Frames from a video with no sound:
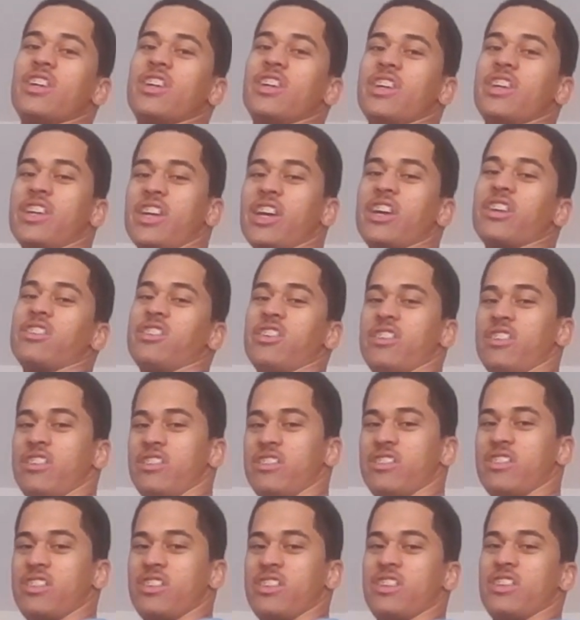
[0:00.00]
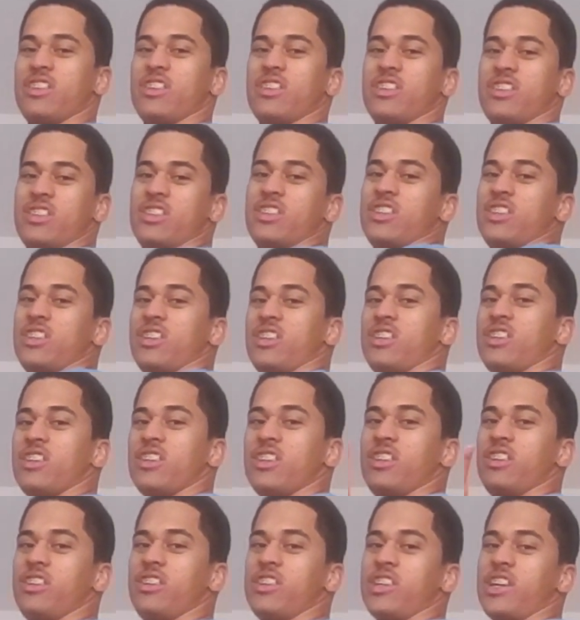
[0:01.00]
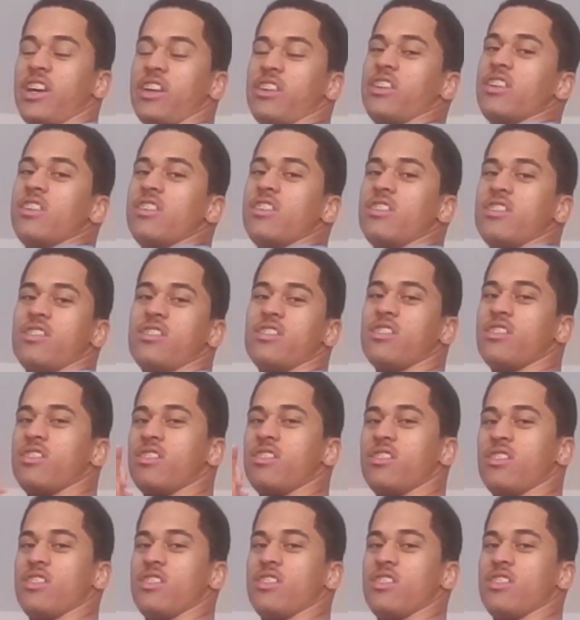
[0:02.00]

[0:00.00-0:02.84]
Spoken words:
you get this. You get this.